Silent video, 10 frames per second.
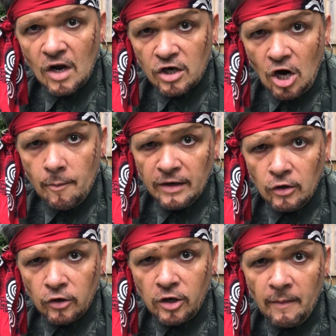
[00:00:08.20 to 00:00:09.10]
Come and
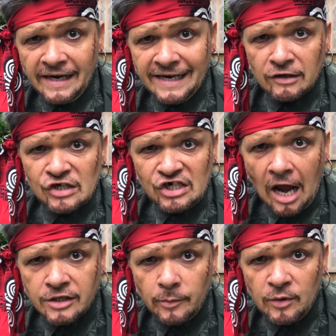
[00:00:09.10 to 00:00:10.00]
look at my little
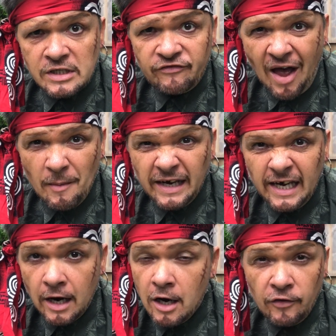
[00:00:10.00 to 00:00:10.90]
Socktopus family.
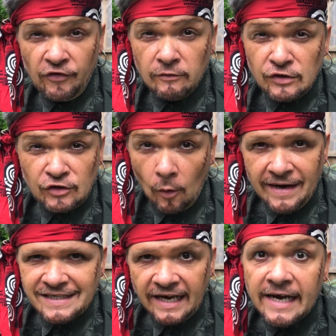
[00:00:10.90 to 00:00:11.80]
They're so
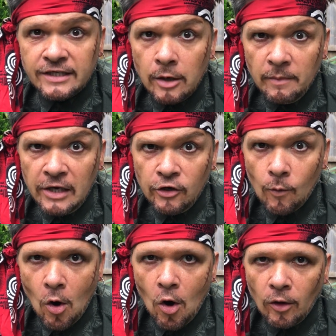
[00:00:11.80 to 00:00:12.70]
excited to meet you
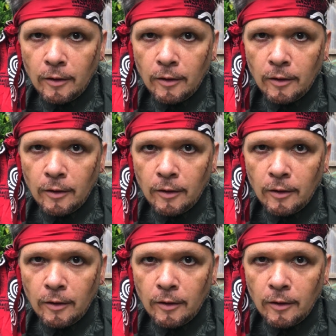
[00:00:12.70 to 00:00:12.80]
all.